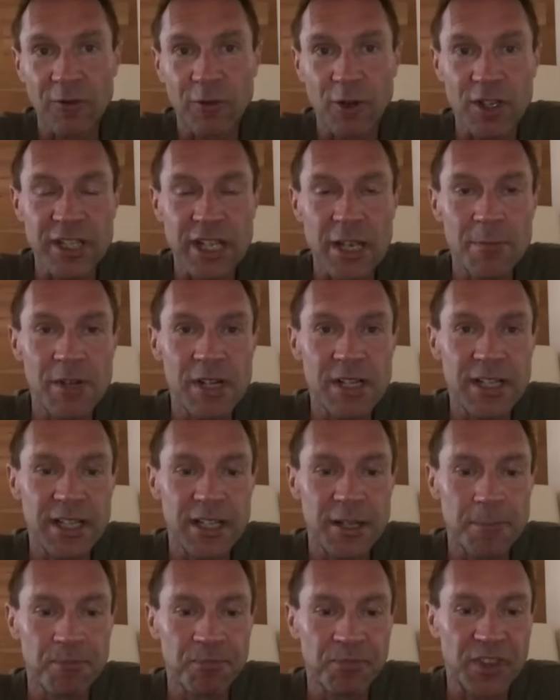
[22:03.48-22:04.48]
For example,
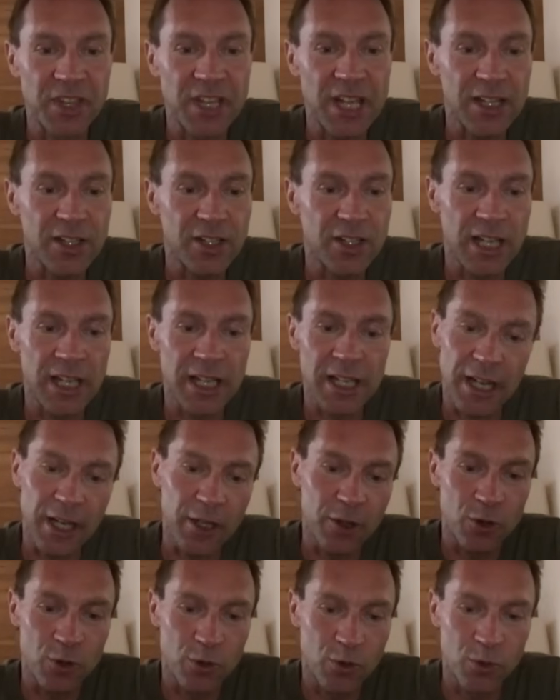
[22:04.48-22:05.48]
that day,
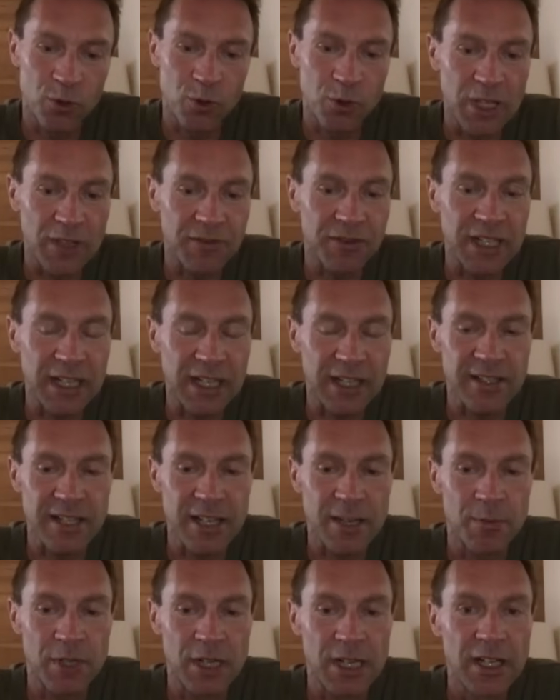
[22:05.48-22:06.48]
to give you an
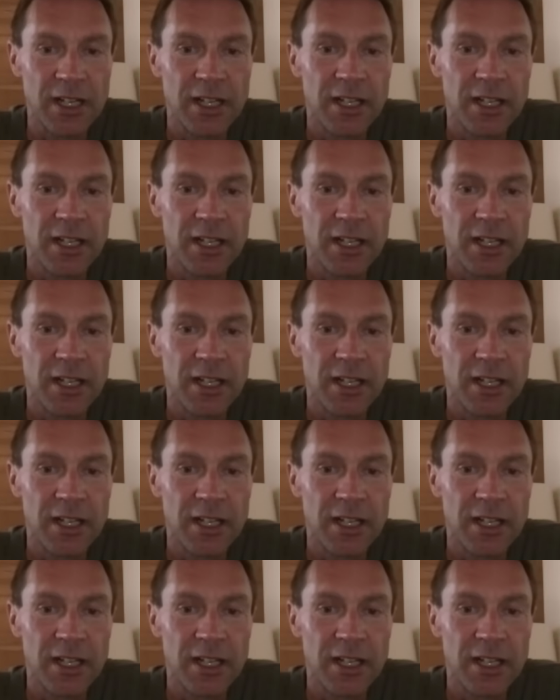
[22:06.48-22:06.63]
example,